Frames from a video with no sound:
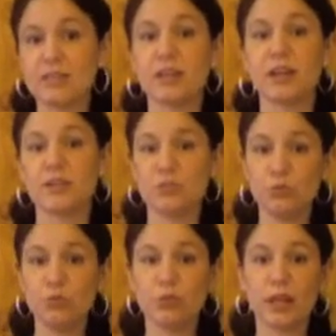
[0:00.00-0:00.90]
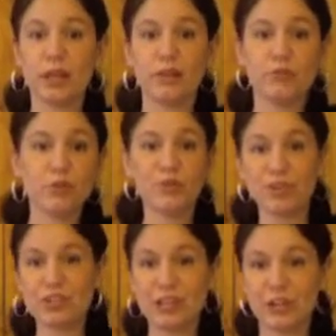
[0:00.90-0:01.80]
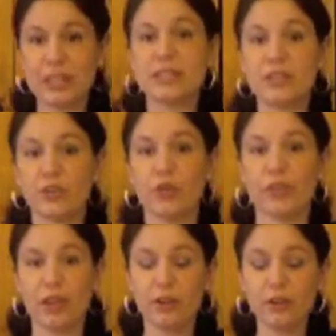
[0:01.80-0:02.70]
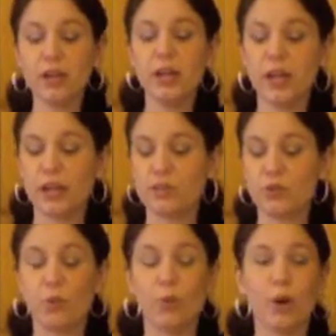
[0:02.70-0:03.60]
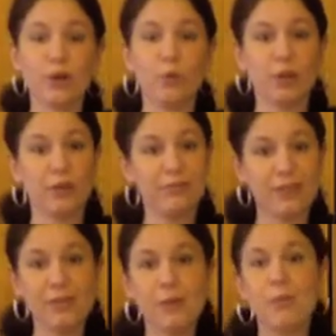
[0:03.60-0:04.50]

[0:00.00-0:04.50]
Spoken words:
and I do get a few vegetarians here and there, and so I don't want to offend them.